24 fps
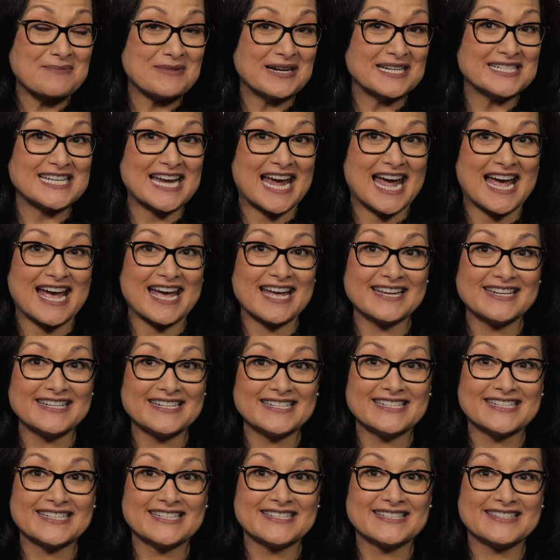My dad
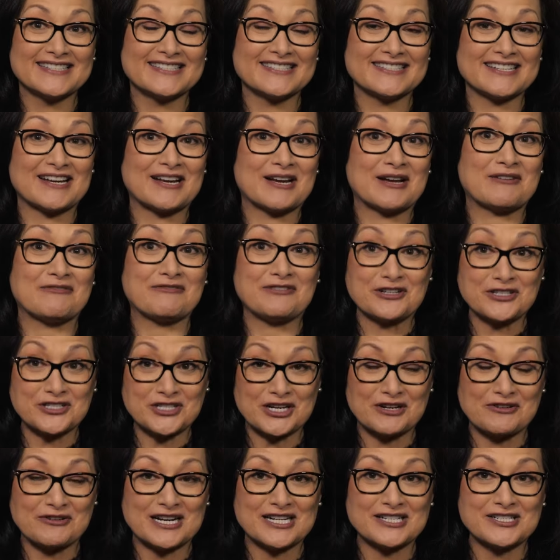is
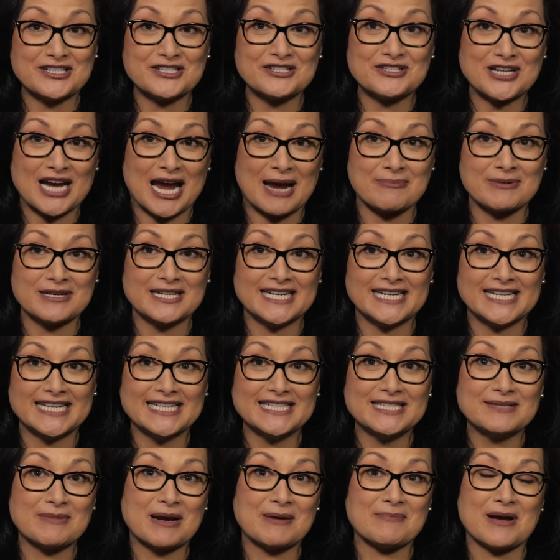first-generation
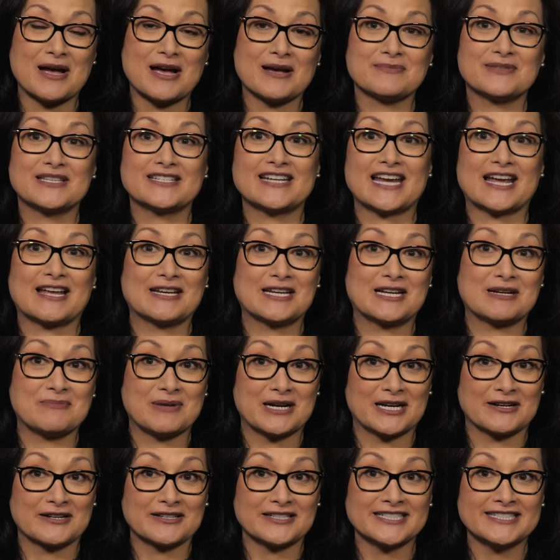Japanese. My mom's
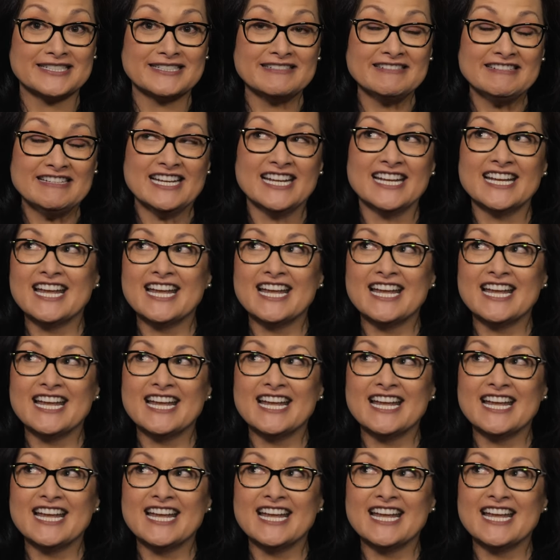Italian-American.